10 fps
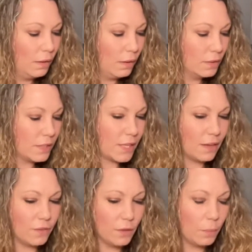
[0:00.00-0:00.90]
set
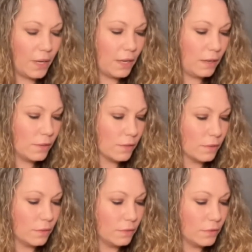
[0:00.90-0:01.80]
in their ways,
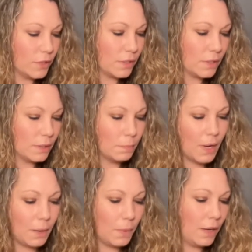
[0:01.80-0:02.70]
or just it's
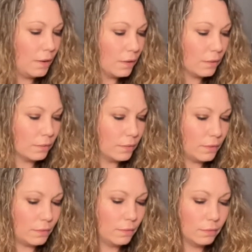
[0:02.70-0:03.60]
my way or
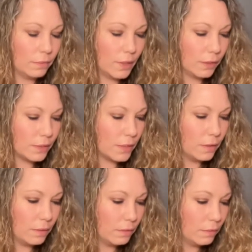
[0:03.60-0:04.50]
that's
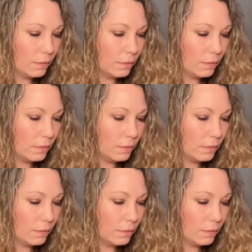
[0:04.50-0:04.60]
it.